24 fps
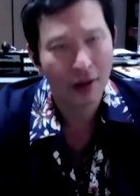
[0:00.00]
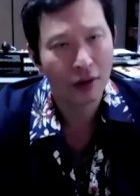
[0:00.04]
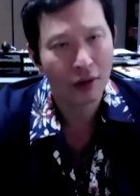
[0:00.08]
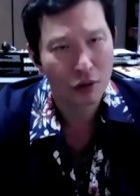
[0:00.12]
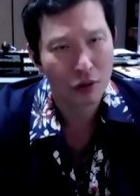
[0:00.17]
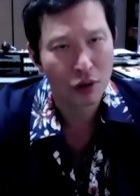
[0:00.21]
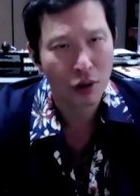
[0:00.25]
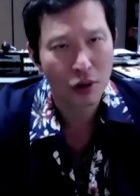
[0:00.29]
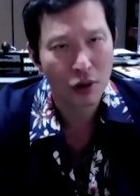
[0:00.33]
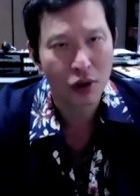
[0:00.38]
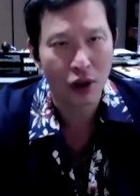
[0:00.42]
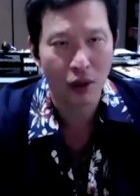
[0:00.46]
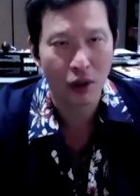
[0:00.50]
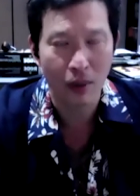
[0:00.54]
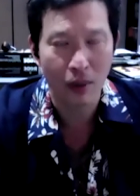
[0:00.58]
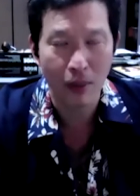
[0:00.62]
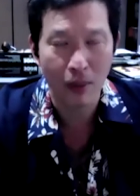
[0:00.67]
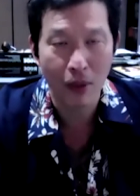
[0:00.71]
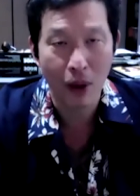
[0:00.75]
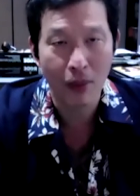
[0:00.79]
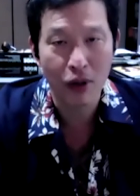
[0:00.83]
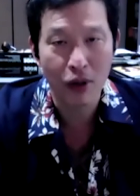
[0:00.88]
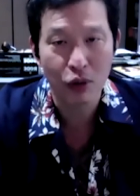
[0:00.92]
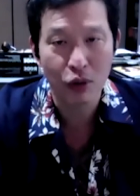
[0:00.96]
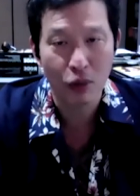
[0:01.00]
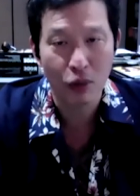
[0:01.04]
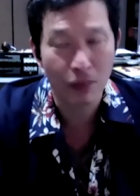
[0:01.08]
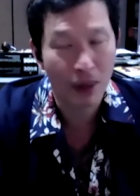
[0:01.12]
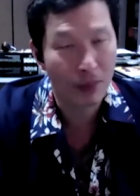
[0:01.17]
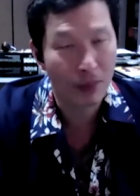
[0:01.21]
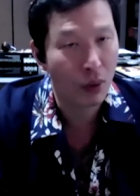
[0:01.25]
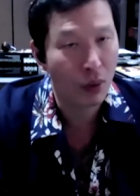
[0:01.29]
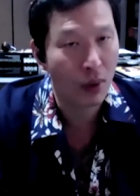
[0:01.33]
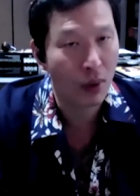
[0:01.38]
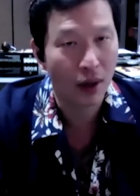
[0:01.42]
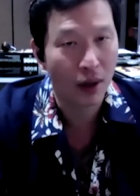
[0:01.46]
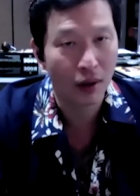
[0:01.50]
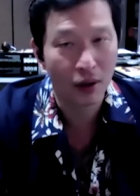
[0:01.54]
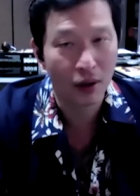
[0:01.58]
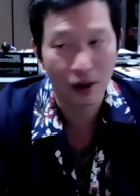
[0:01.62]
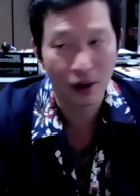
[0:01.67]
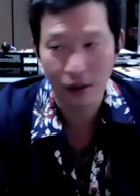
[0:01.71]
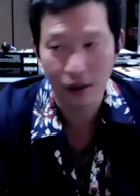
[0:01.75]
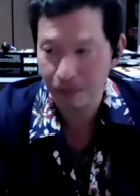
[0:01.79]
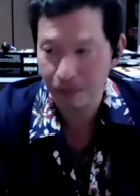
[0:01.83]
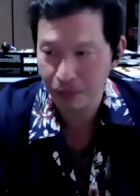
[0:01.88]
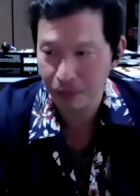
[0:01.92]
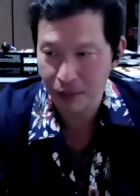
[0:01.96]
that there's also going to be moments where people want to
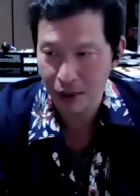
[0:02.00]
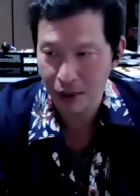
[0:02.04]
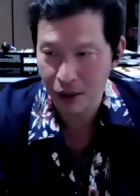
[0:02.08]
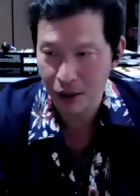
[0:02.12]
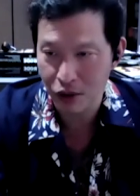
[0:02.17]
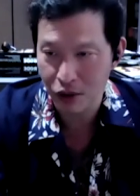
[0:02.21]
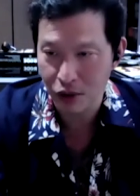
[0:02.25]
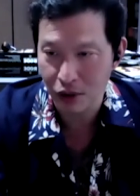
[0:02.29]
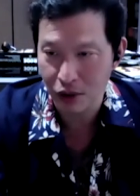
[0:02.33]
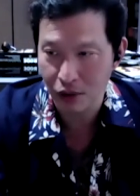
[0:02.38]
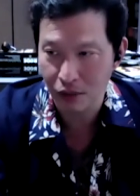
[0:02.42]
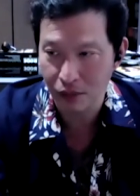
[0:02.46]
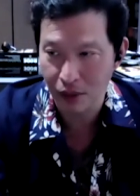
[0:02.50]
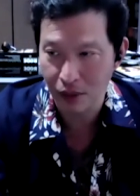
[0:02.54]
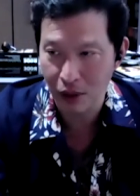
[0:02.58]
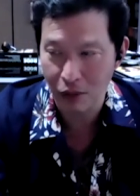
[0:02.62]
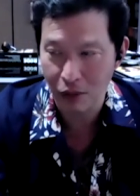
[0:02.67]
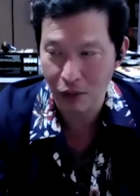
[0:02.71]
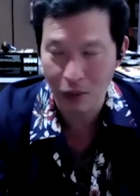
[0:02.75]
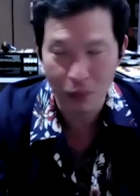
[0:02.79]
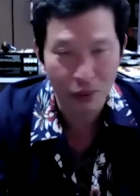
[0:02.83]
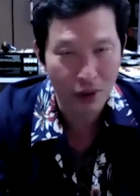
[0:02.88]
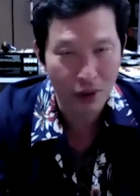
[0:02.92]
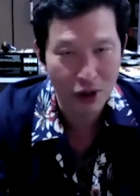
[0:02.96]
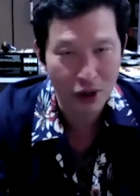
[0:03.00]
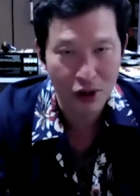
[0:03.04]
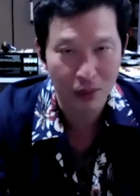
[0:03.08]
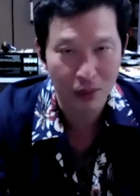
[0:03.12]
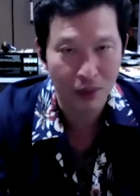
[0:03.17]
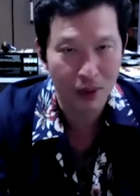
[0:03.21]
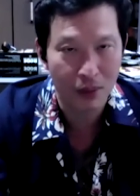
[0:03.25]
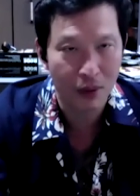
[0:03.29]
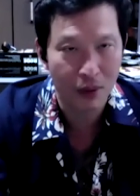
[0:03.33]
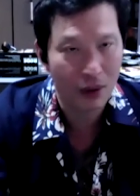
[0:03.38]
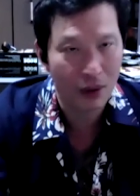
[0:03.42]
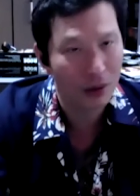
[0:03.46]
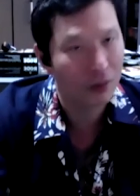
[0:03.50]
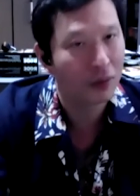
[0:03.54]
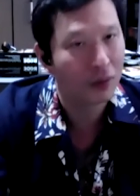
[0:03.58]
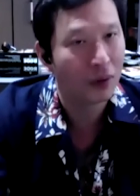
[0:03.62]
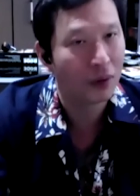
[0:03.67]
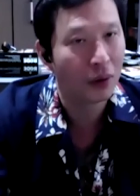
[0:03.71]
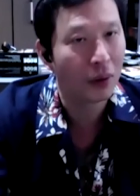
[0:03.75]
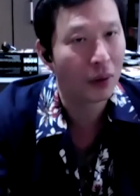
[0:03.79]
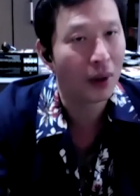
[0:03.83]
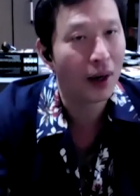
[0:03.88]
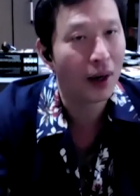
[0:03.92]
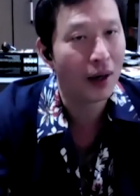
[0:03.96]
look you know, sort of irrepressibly
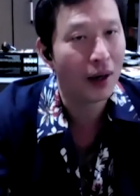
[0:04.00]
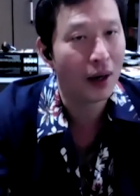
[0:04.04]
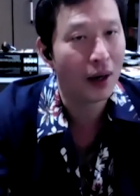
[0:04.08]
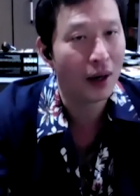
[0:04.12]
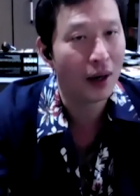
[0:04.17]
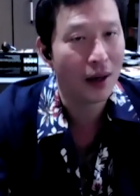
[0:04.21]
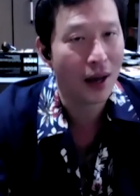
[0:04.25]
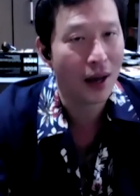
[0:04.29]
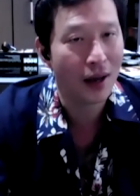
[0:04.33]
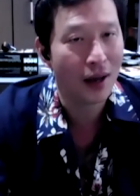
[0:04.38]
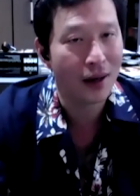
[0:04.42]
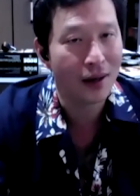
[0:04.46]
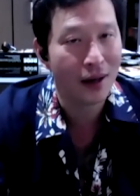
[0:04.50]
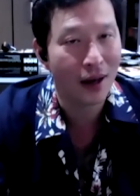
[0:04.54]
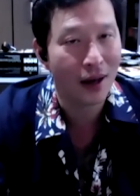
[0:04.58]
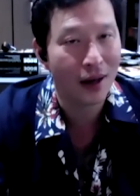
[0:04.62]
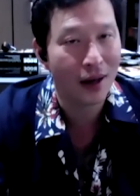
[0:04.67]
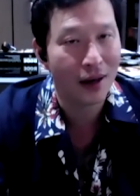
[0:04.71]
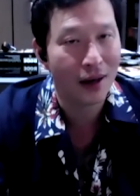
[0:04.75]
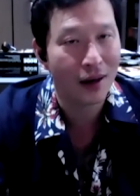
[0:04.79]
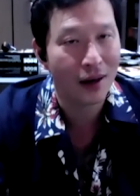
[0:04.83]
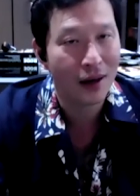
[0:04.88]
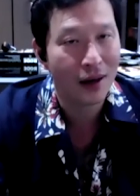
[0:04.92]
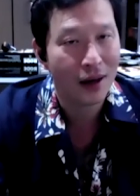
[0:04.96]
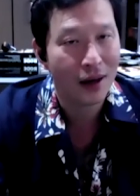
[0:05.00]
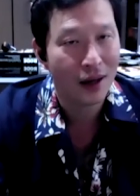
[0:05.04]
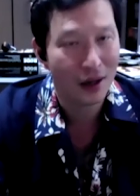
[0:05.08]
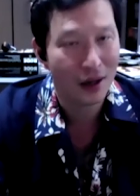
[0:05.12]
beautiful, right? And and, and yeah.